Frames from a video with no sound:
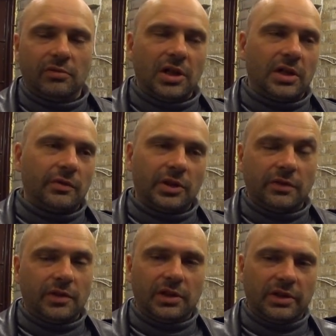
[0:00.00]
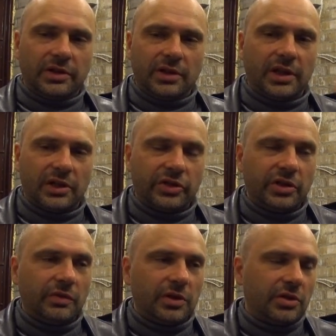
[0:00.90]
R, whatever it is, like a
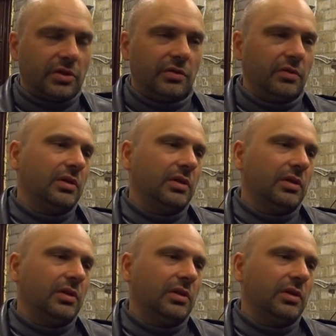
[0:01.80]
street version.